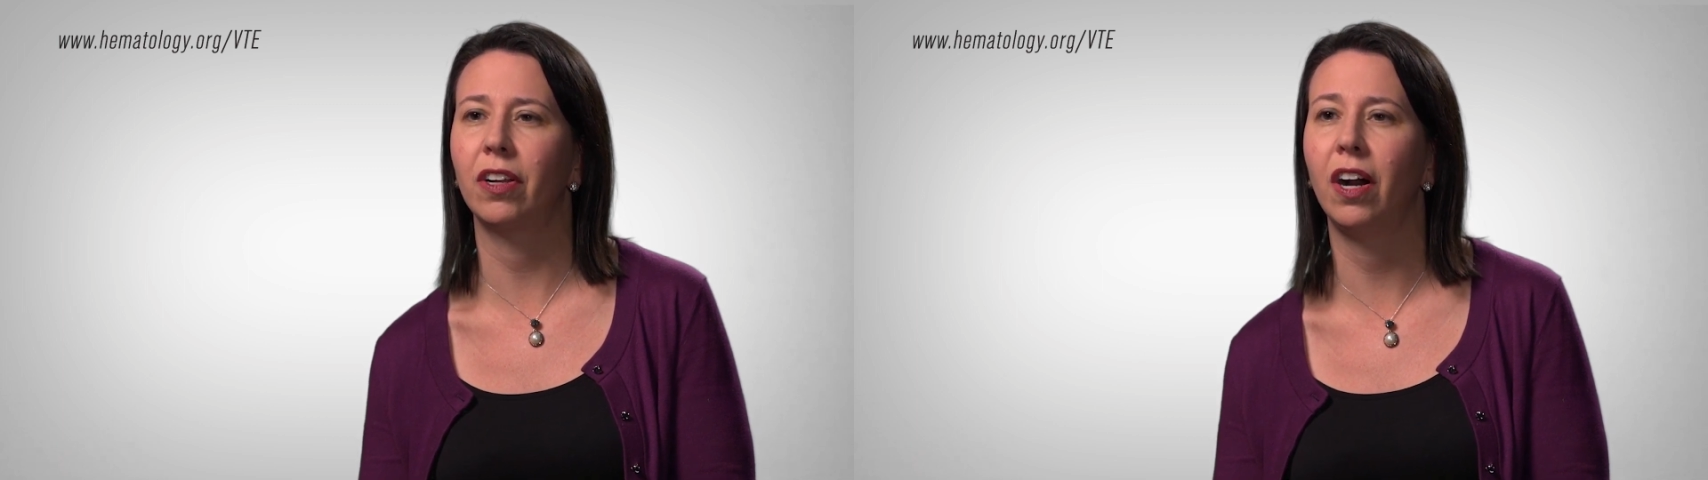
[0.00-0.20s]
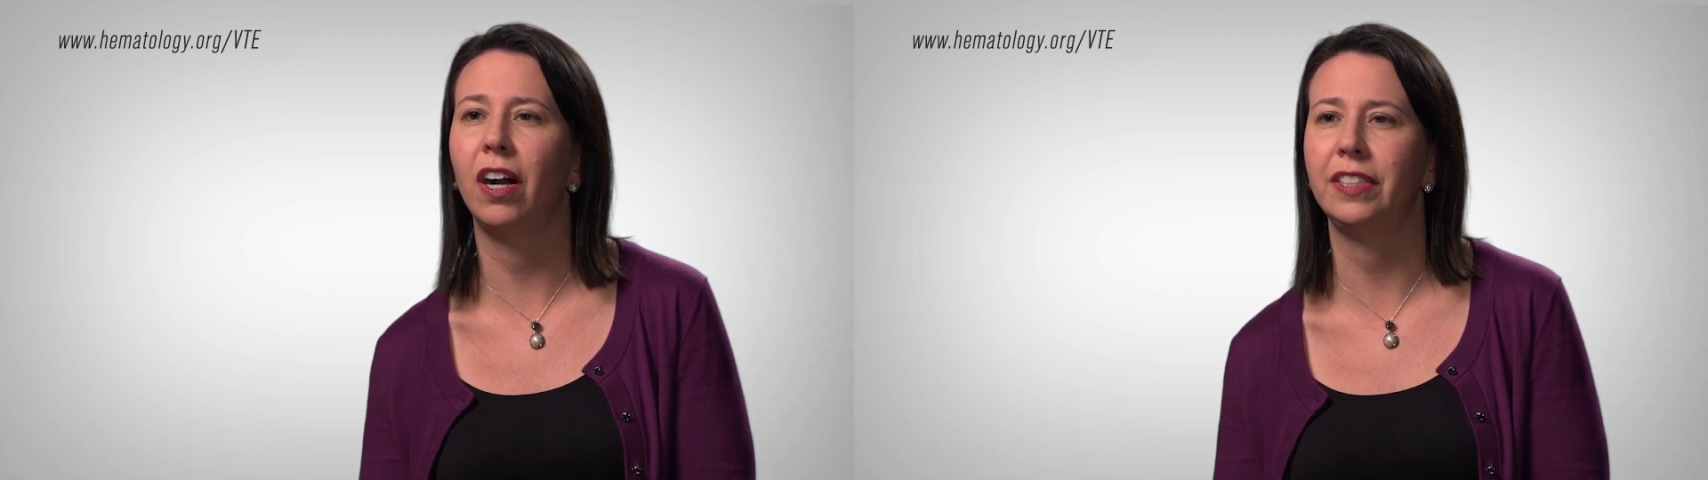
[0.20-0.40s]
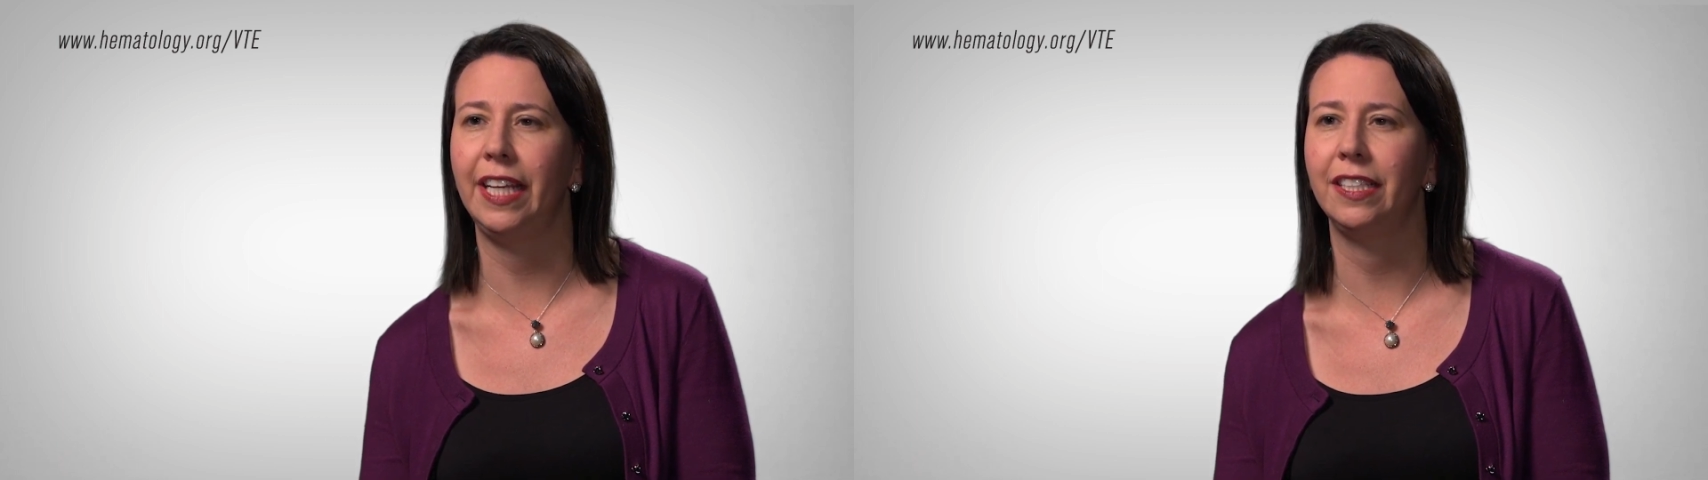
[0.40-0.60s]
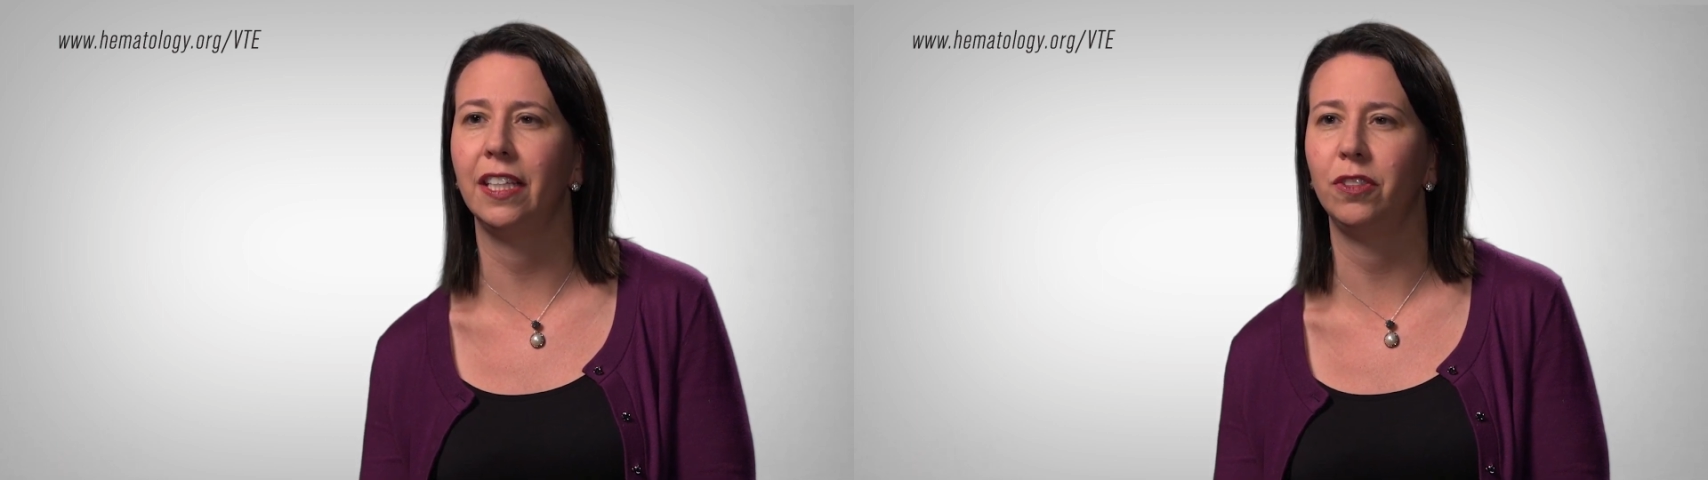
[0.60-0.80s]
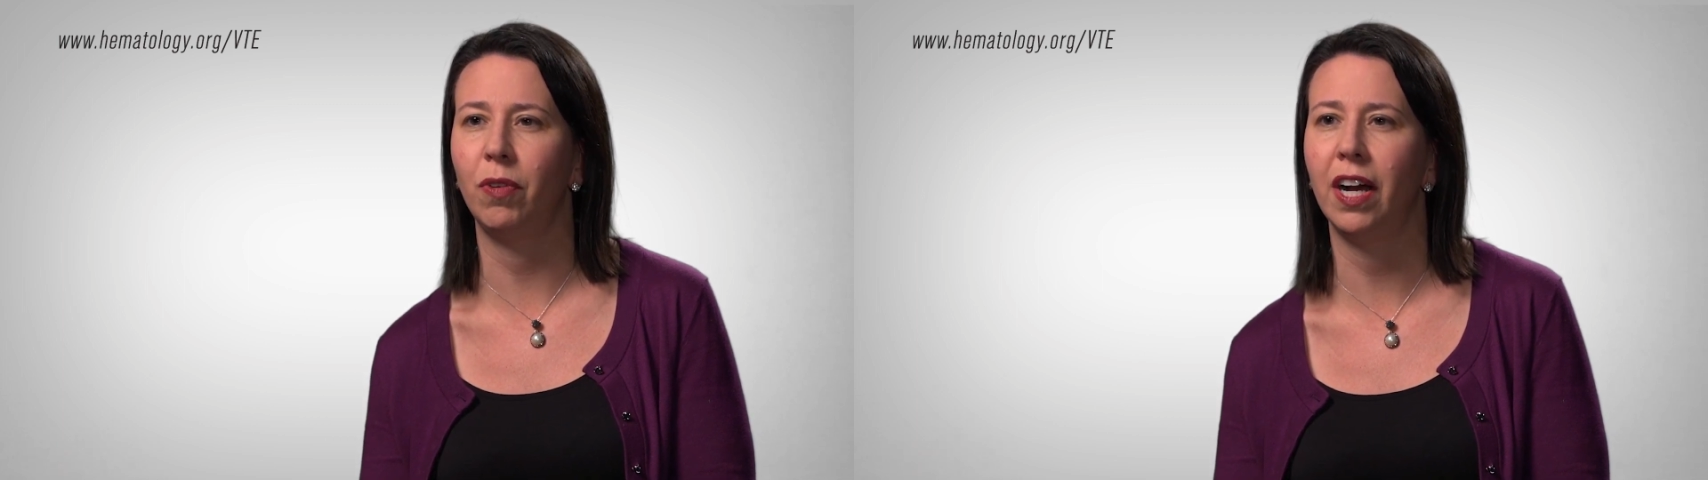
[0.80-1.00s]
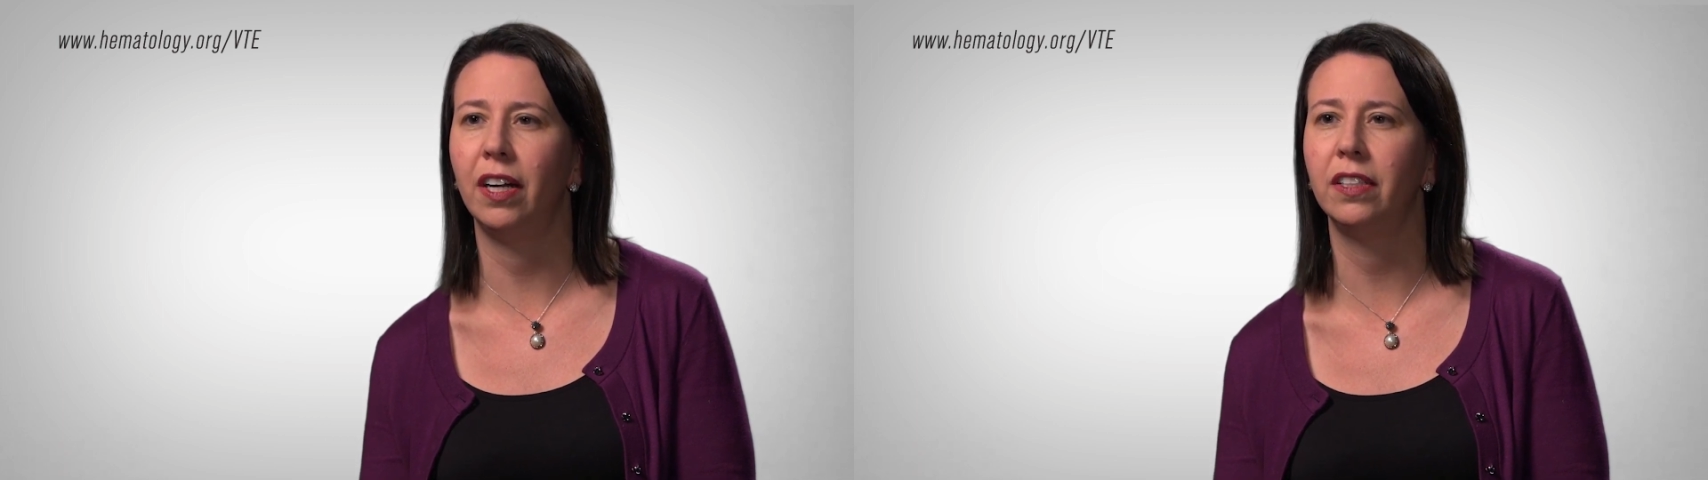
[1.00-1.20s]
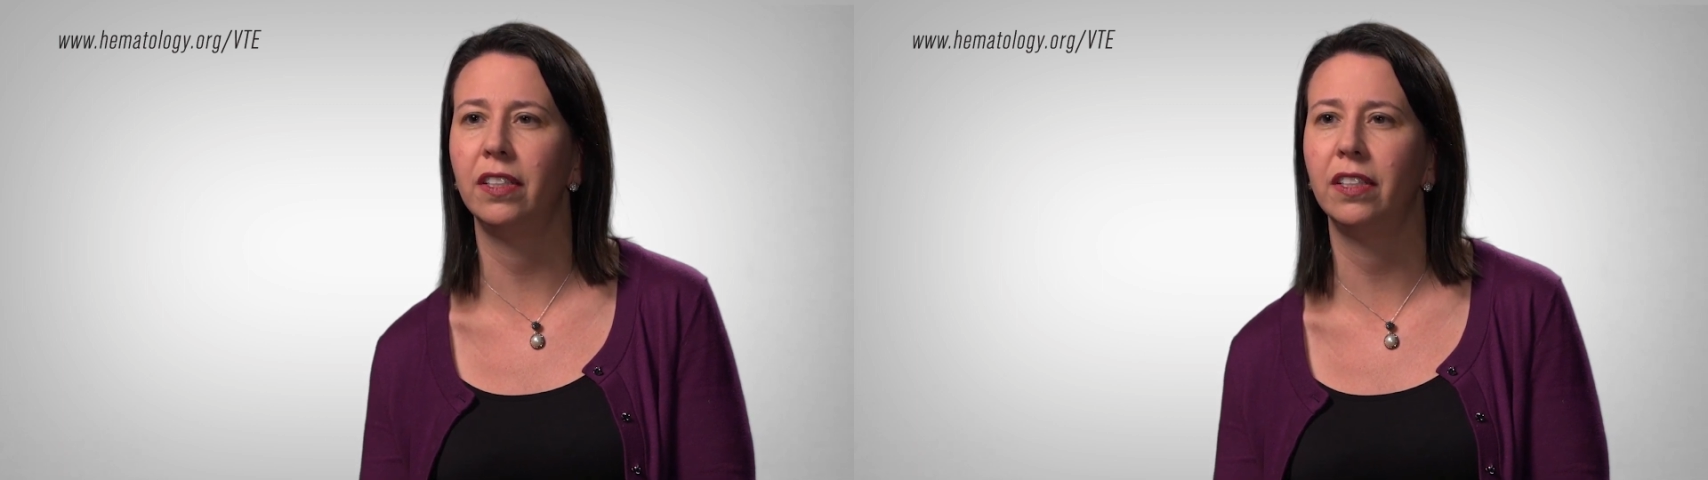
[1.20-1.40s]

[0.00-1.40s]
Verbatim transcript: colleagues as well.